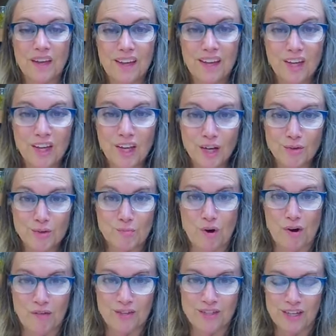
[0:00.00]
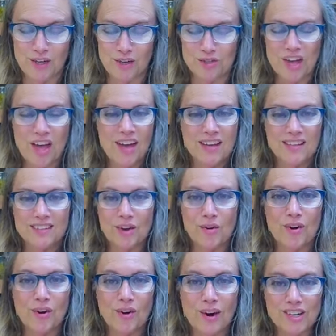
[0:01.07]
Huge bravo stickers. So
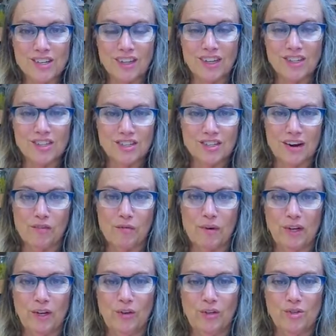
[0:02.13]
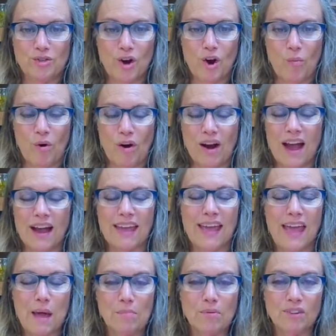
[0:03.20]
congratulations to everybody who did your homework. I
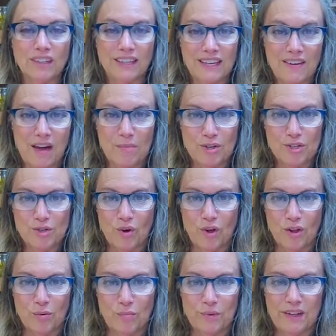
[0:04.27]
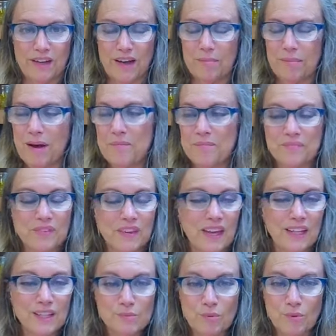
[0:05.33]
can't believe how much you all opened up.
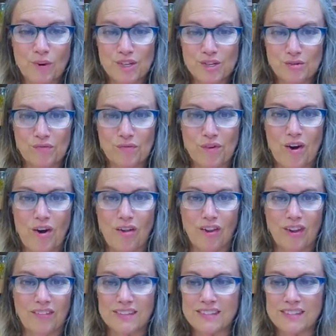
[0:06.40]
Inspirational for all of us.